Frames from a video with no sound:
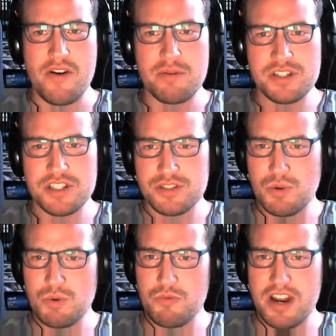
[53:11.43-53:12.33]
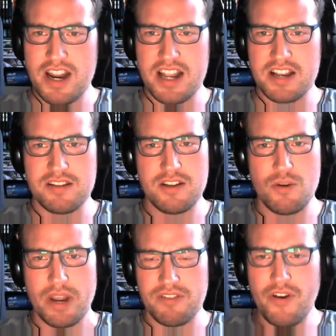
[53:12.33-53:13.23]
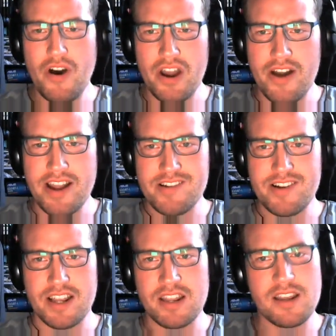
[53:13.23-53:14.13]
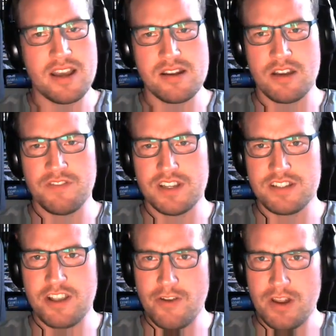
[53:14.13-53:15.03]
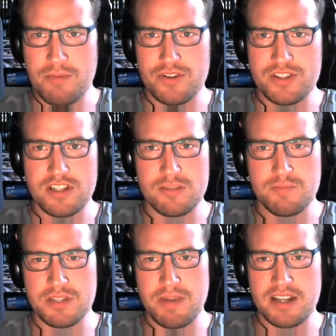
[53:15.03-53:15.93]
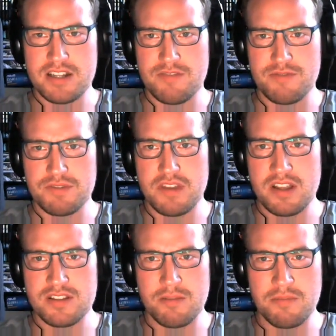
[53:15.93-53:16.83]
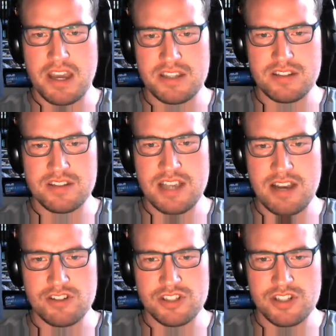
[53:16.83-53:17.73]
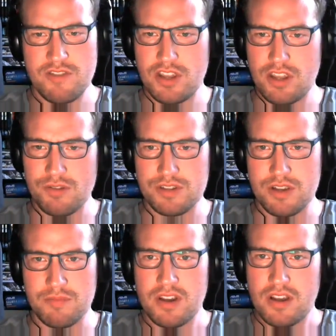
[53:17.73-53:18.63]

It was just all really quick fire, actually, and I think Sony puts into perspective in some cases how just giving you some.